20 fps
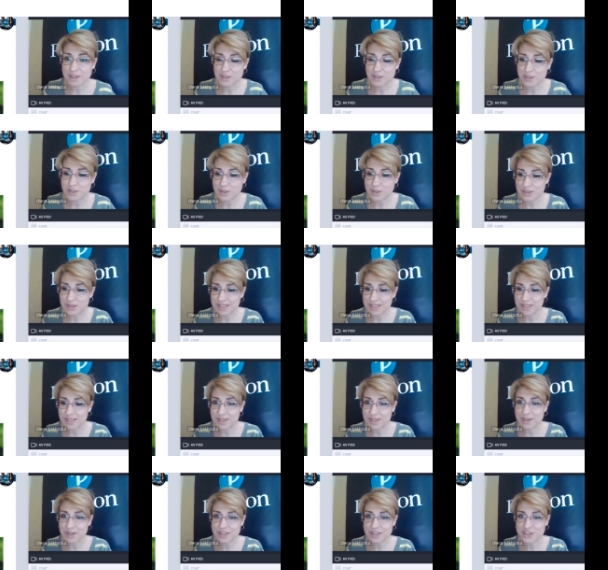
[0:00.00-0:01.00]
on new
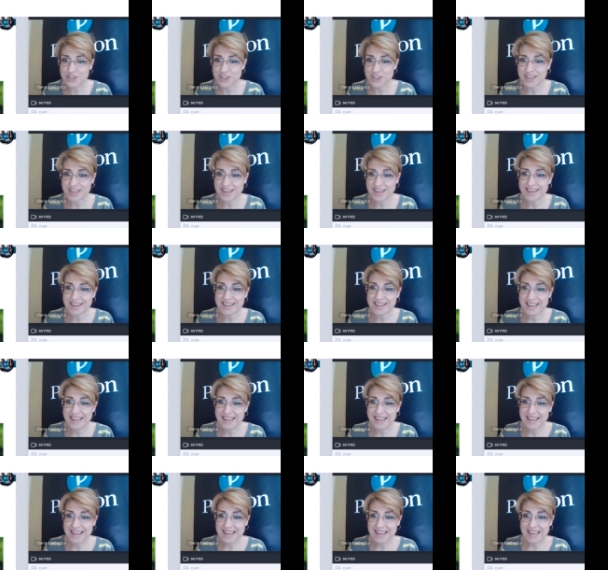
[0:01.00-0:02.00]
technology.
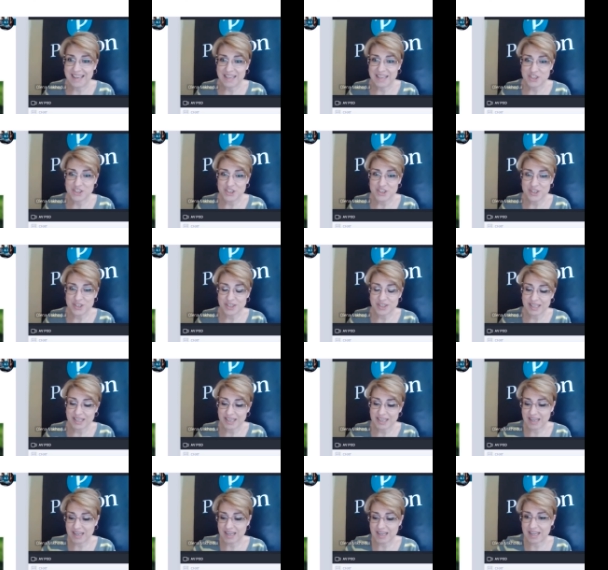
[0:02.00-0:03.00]

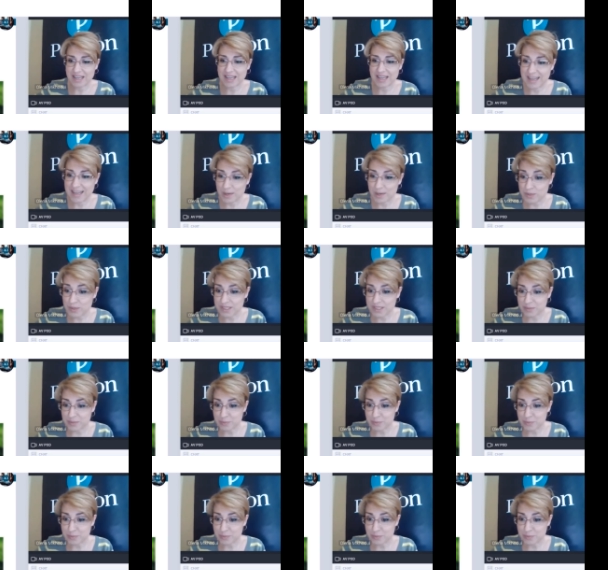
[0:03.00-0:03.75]
Actually, I